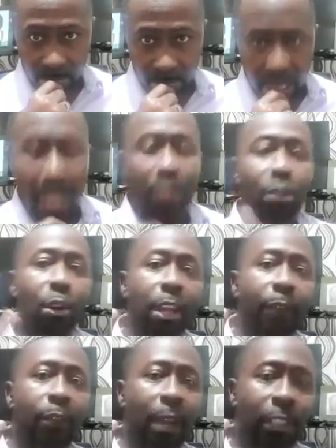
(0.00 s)
So
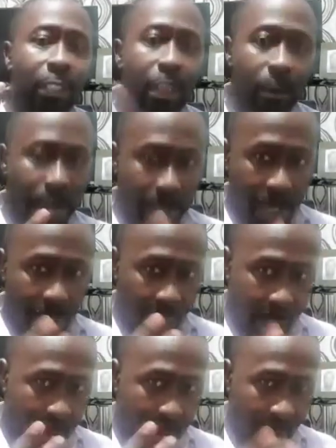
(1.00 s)
if you are serious enough,
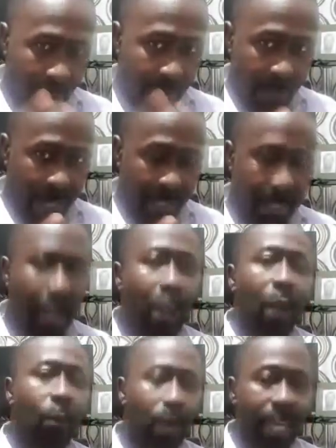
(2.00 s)
Papa government,
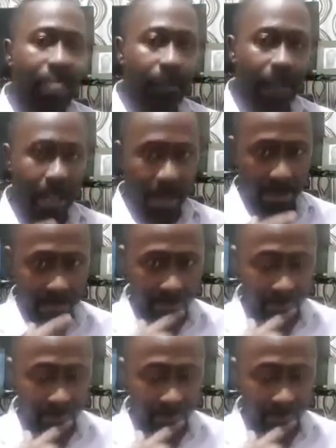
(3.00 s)
what has been done?